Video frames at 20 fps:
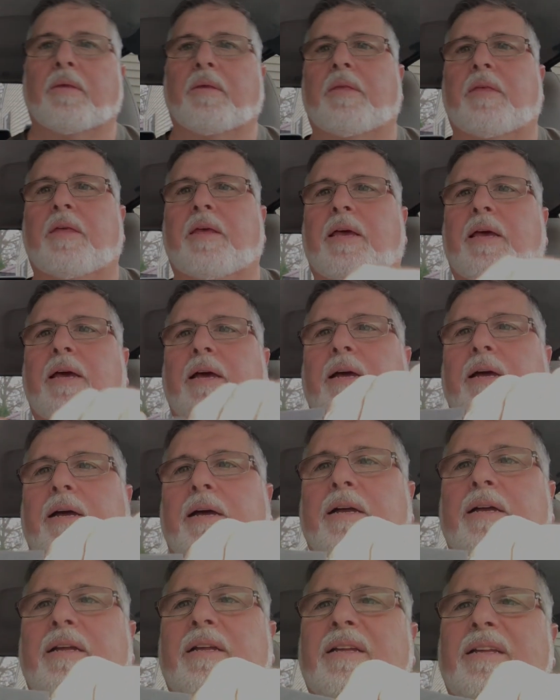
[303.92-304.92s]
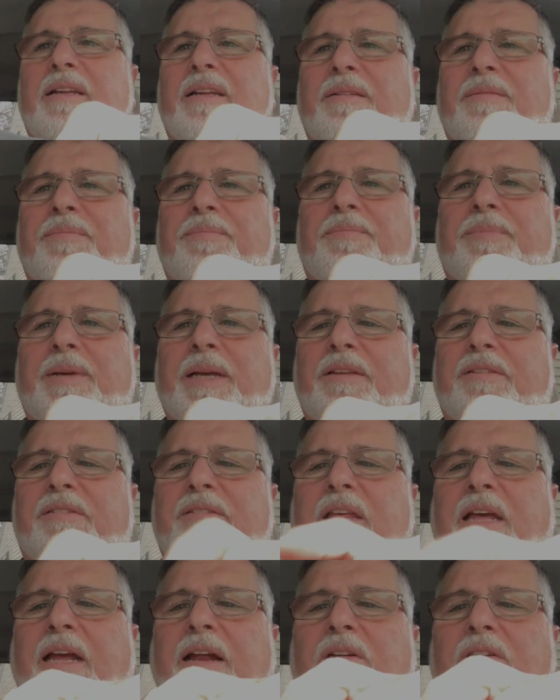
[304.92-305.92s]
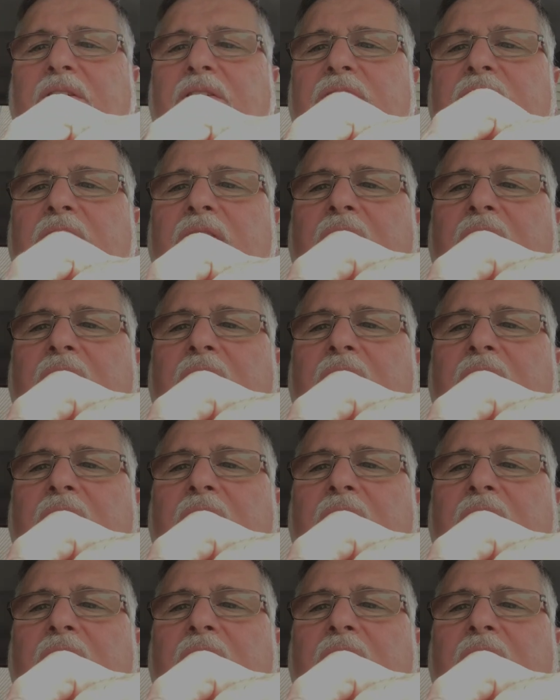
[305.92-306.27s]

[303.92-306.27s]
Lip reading: the piece there